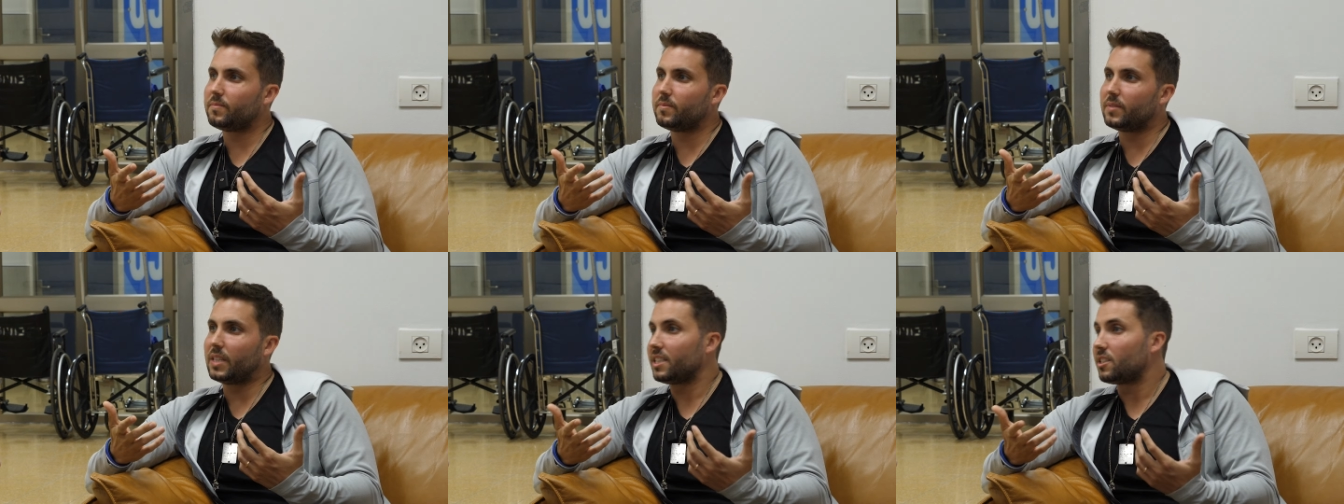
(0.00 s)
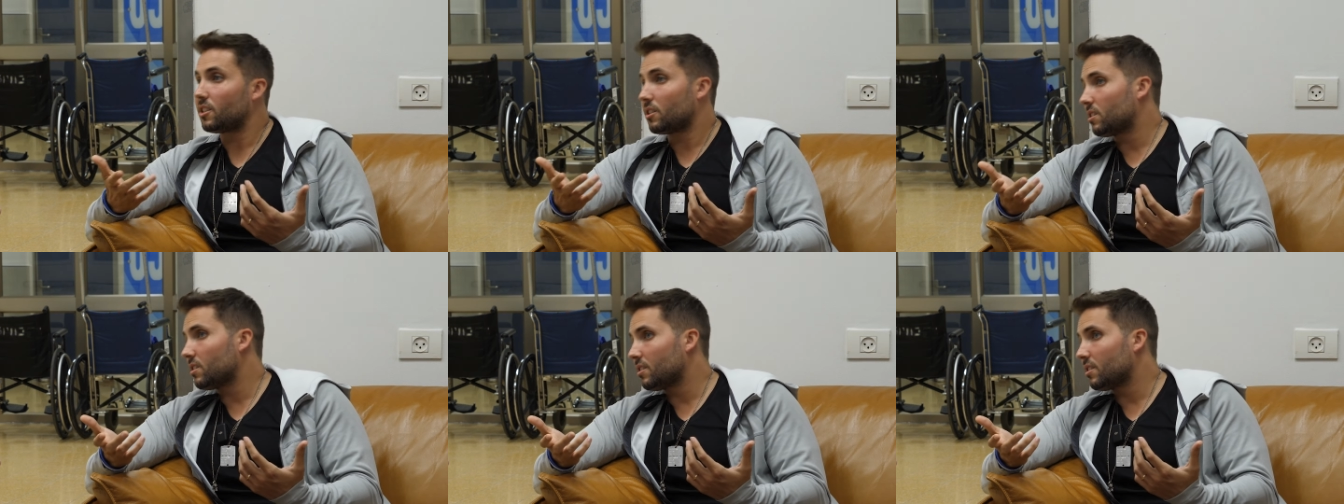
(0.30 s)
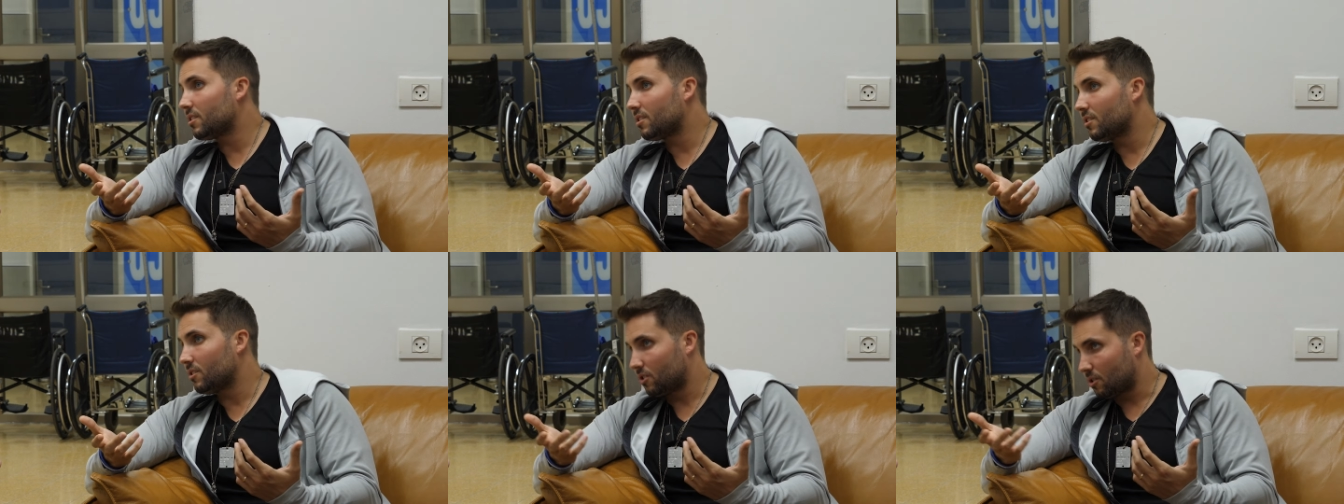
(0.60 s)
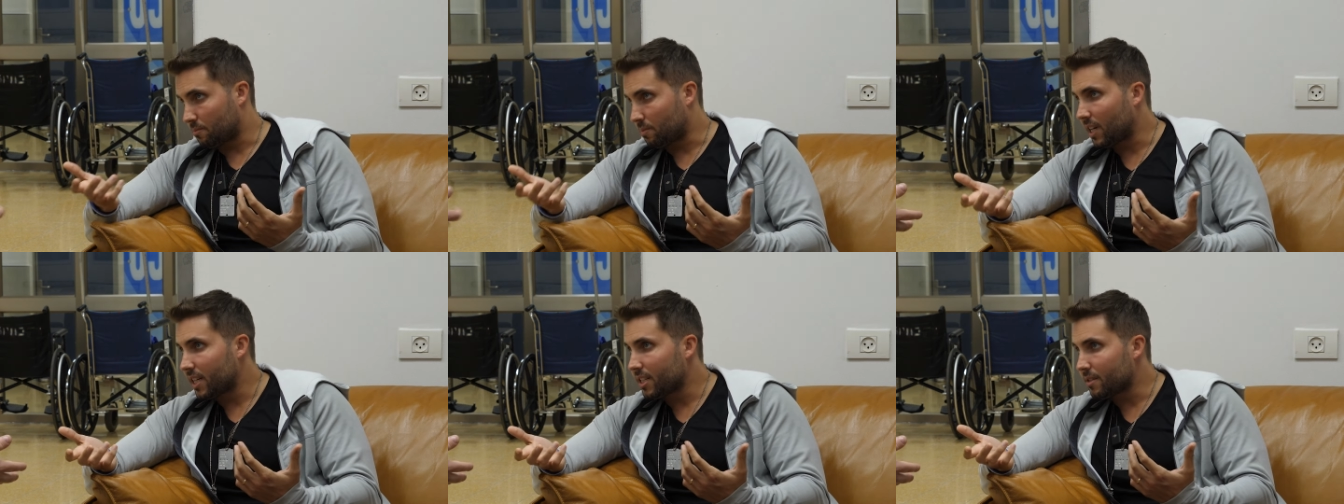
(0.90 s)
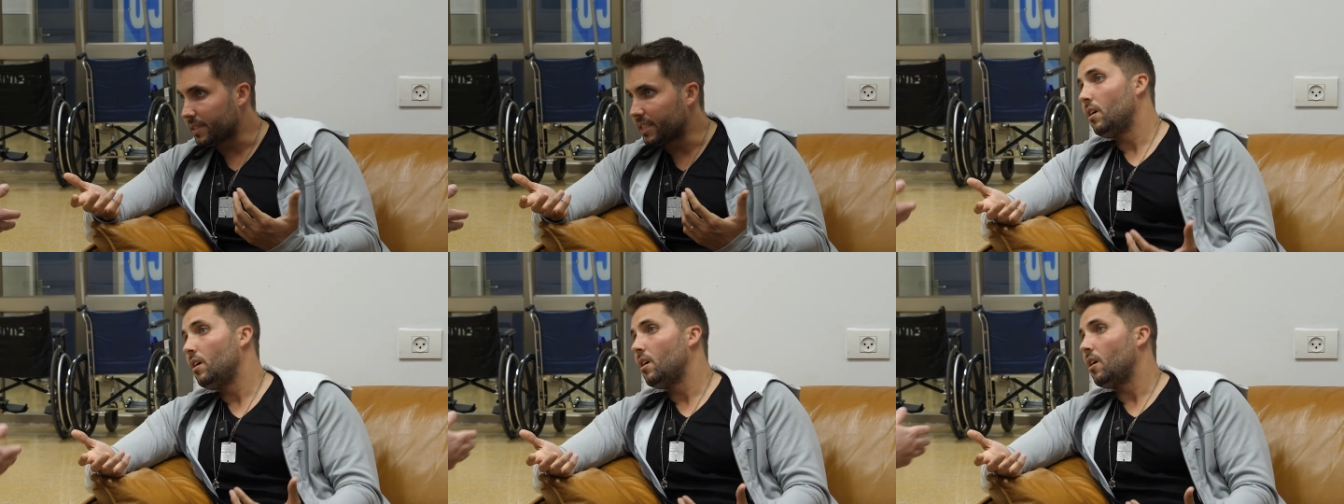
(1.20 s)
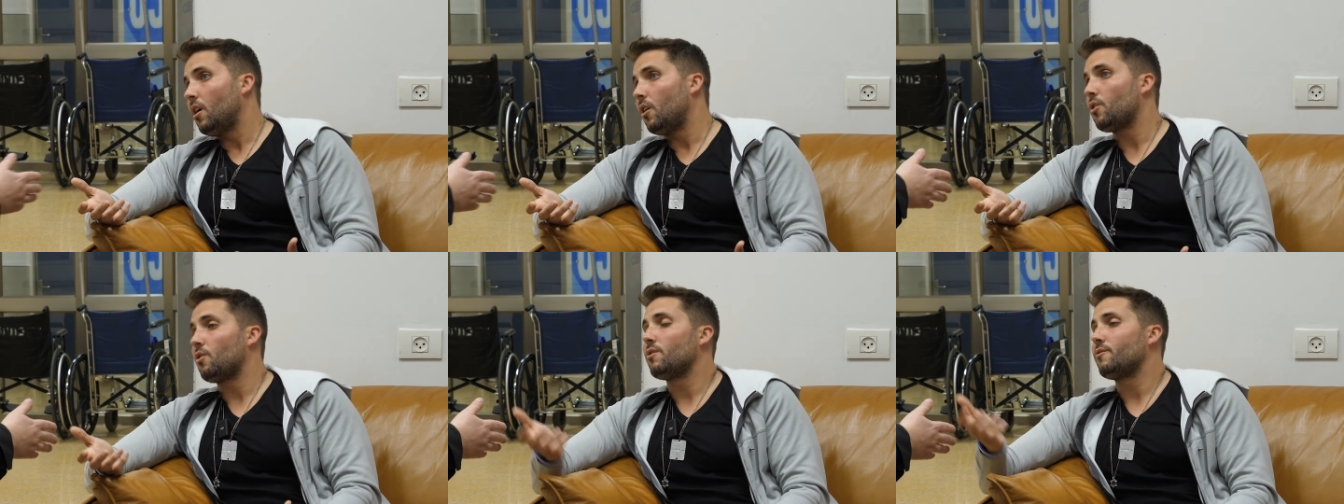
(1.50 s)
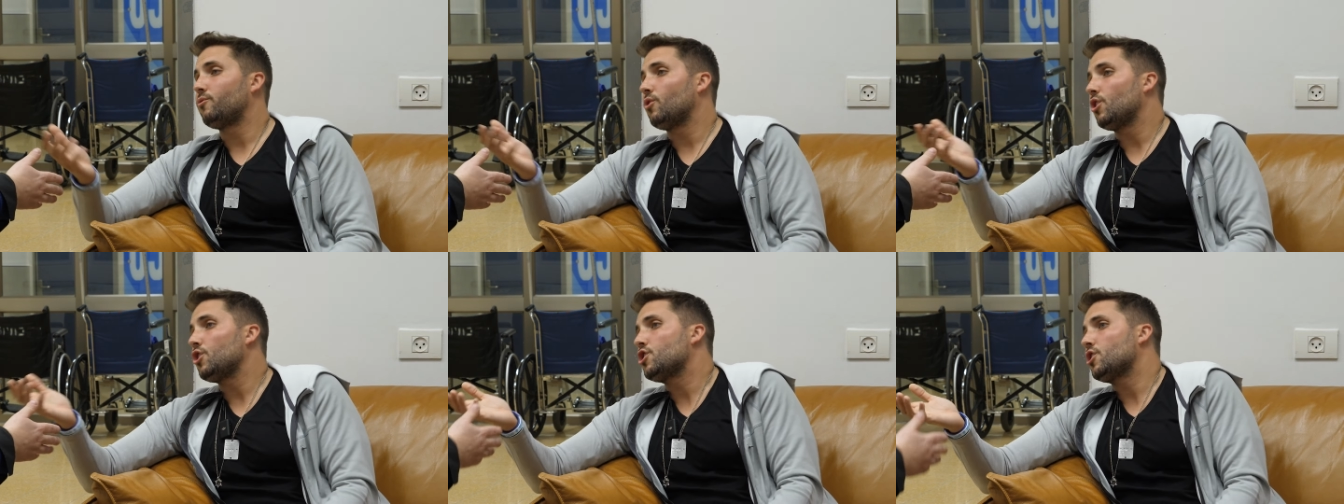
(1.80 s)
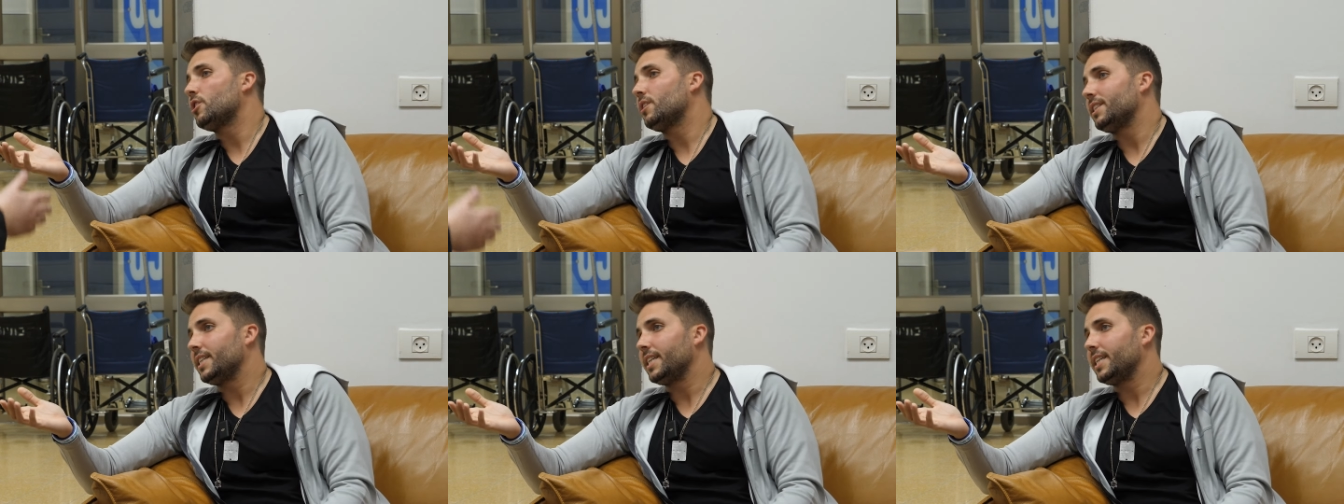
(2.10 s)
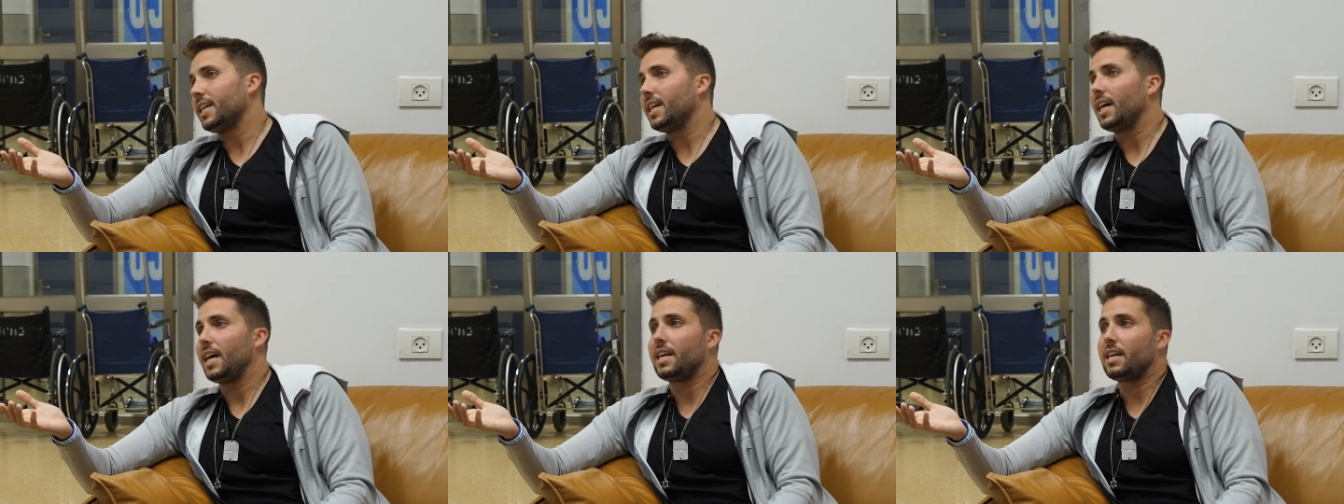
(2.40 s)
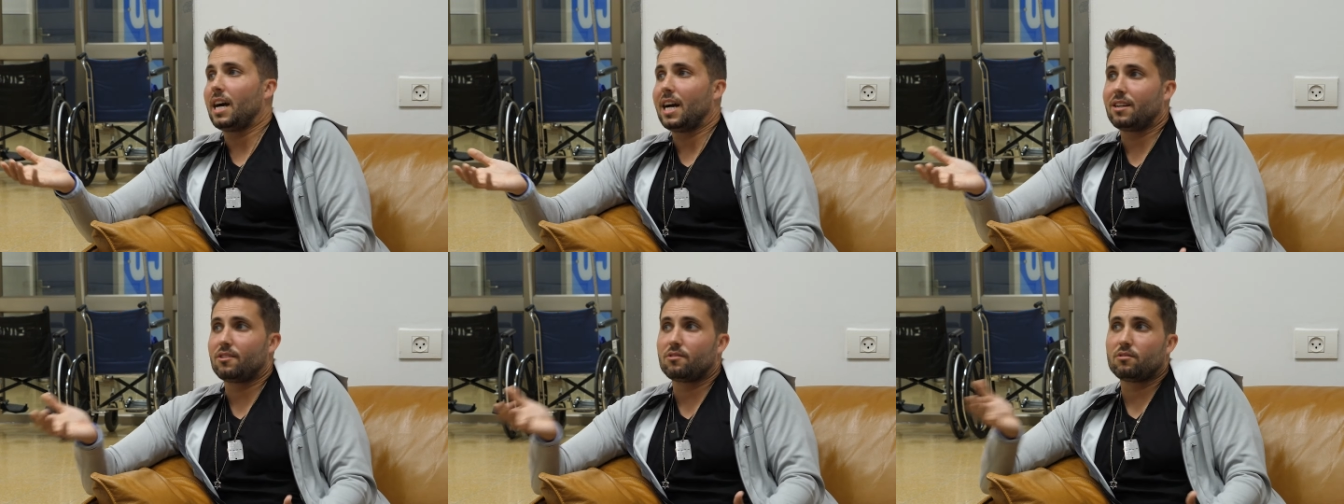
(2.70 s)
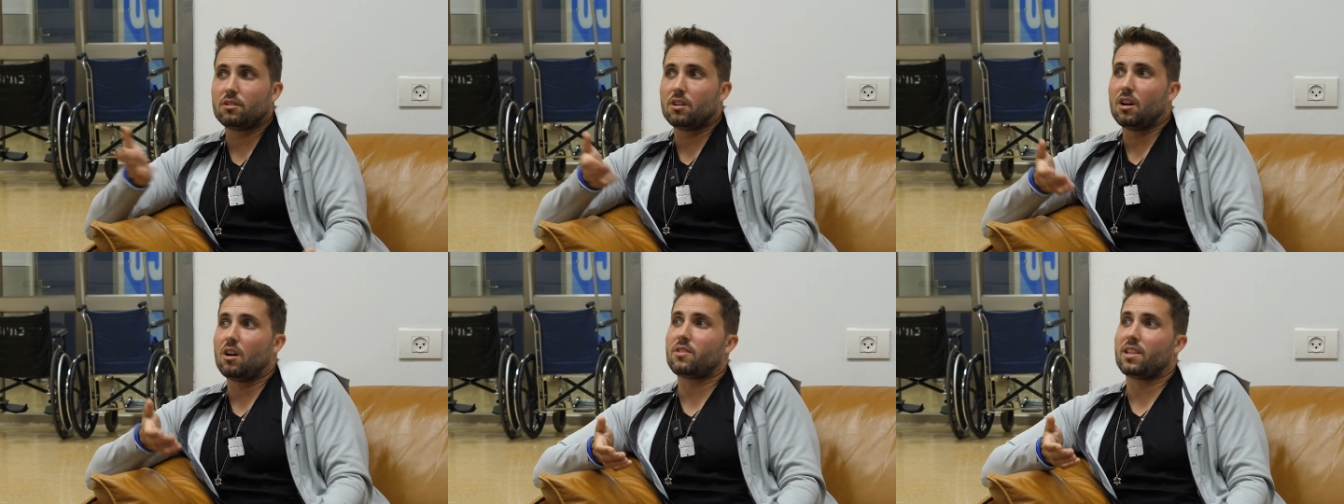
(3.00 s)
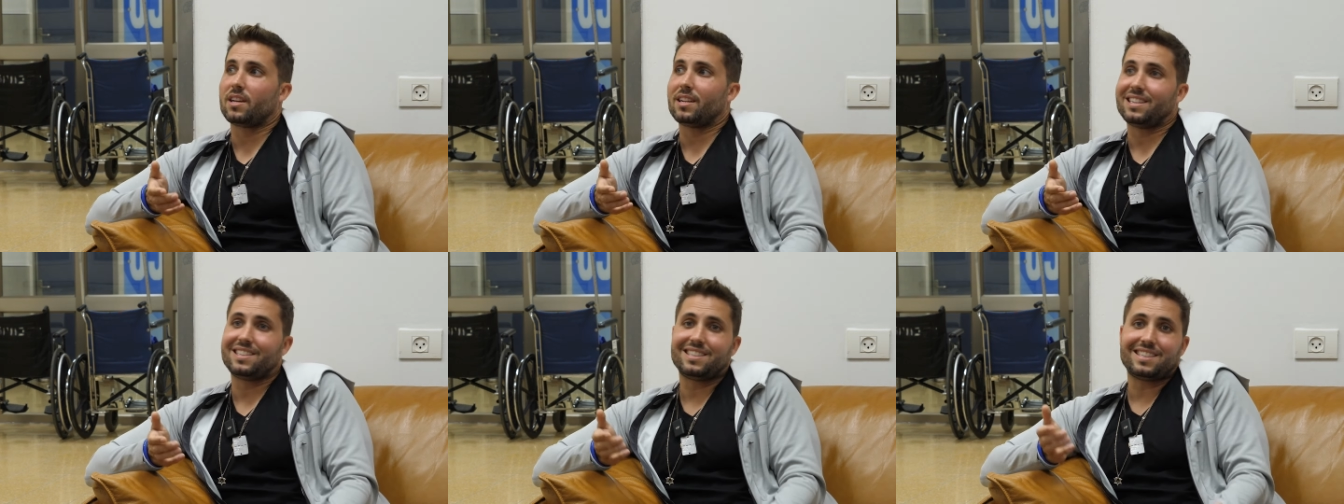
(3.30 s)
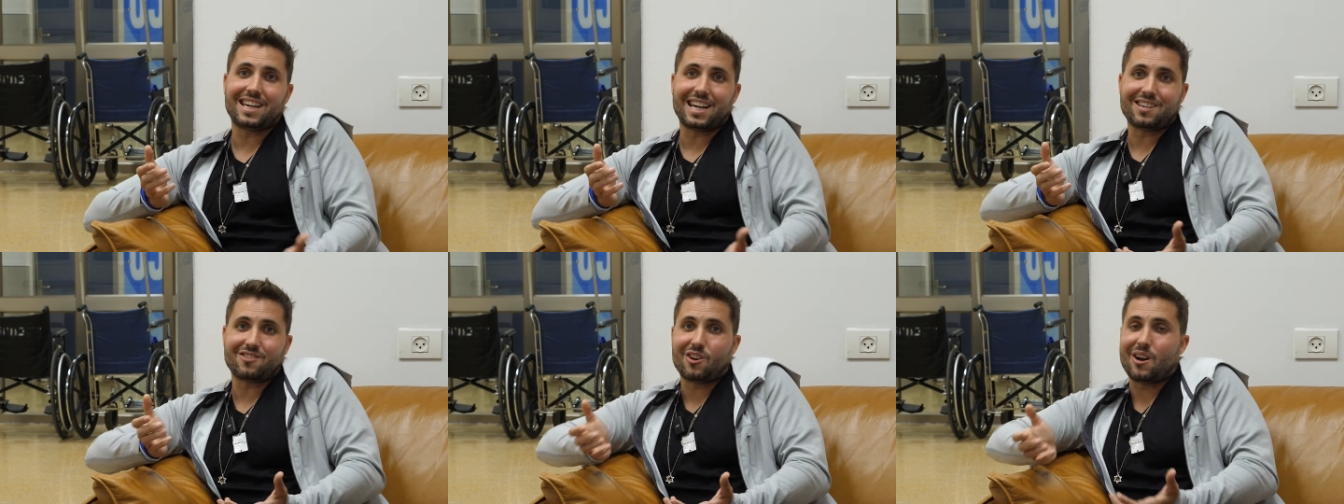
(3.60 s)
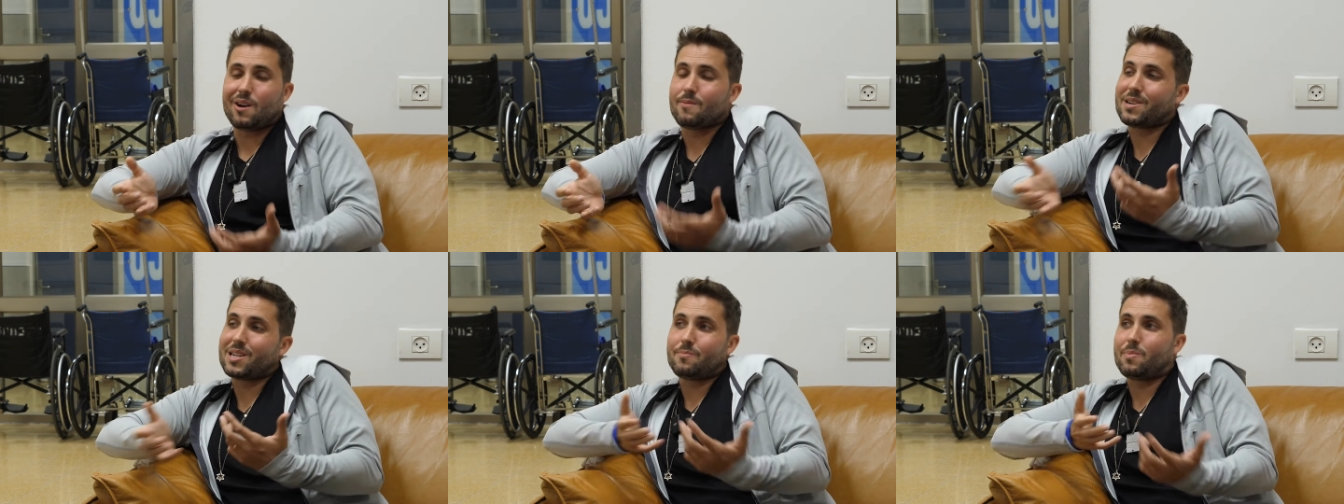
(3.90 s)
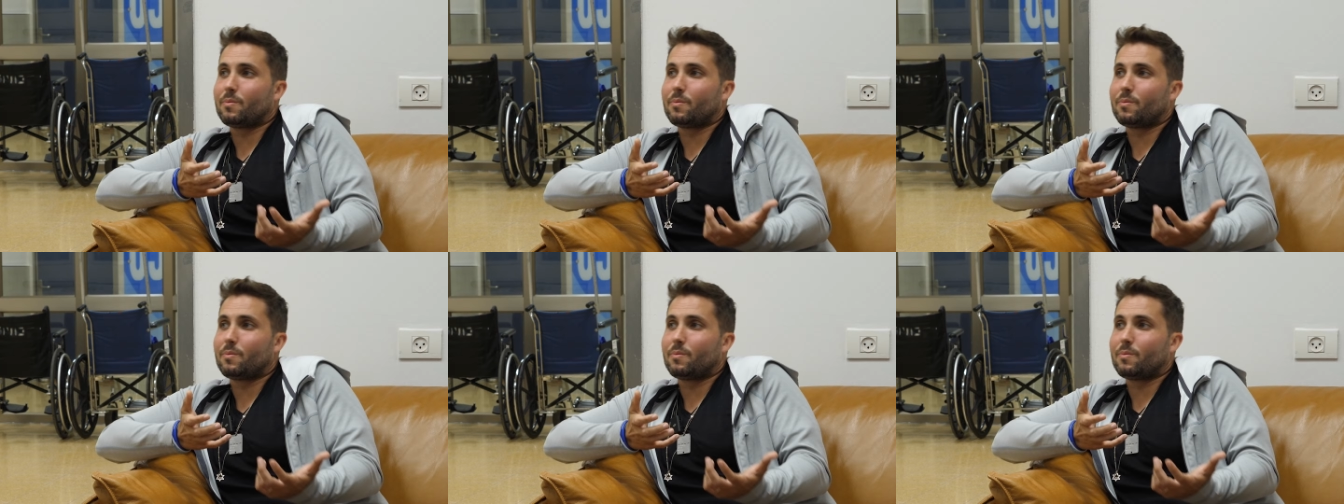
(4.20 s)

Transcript: It doesn't surprise me. Although, unfortunately, I, I don't know that I don't know how many